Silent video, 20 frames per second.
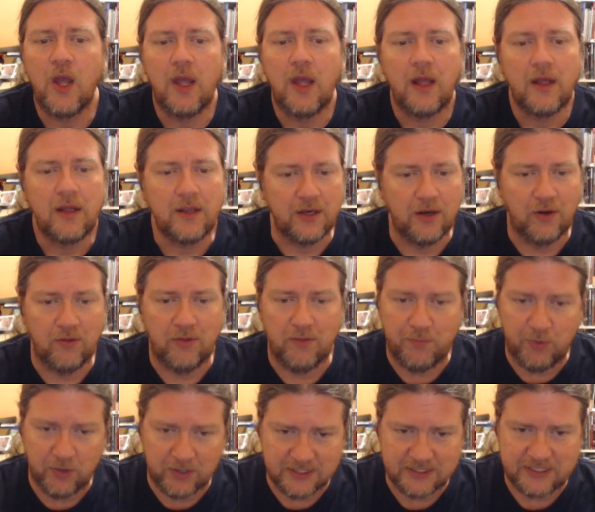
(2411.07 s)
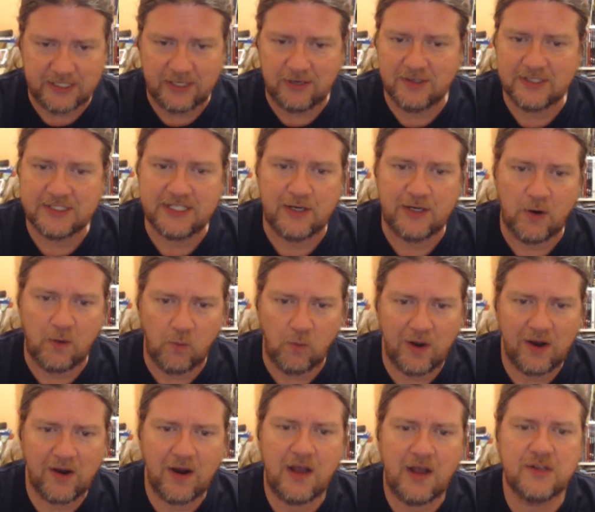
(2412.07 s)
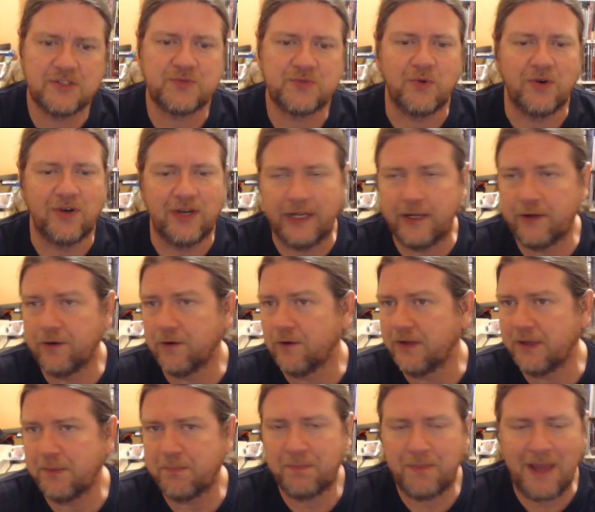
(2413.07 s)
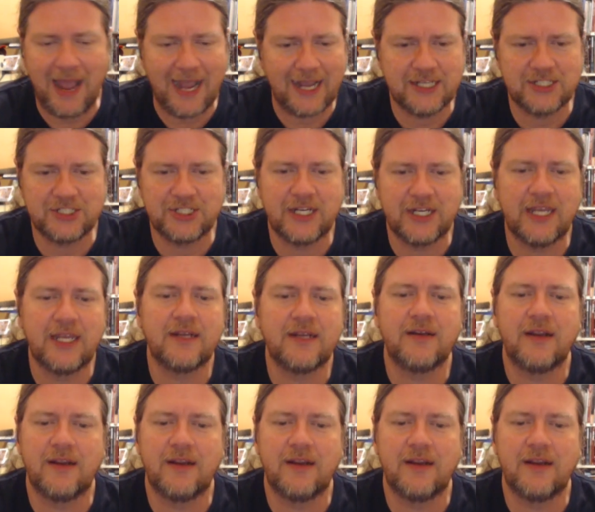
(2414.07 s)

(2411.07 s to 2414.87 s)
The book is here. It's in our warehouse. We're eagerly packaging it.